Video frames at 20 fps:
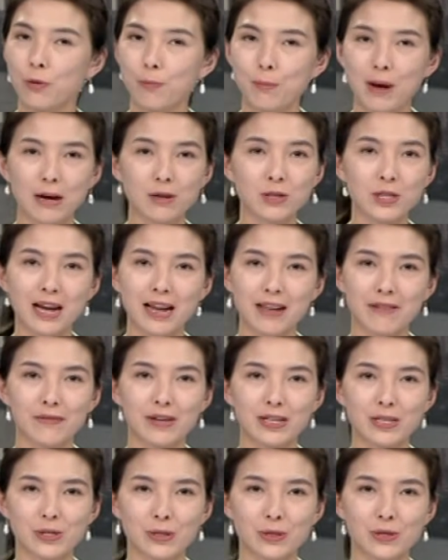Maotai
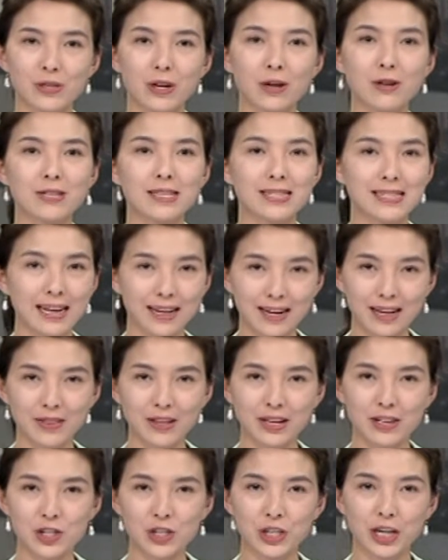investors are selling
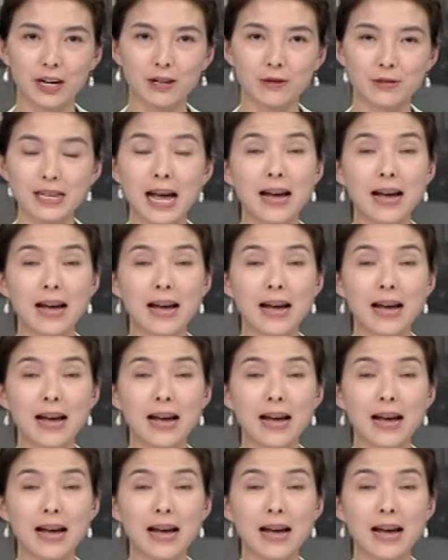their shares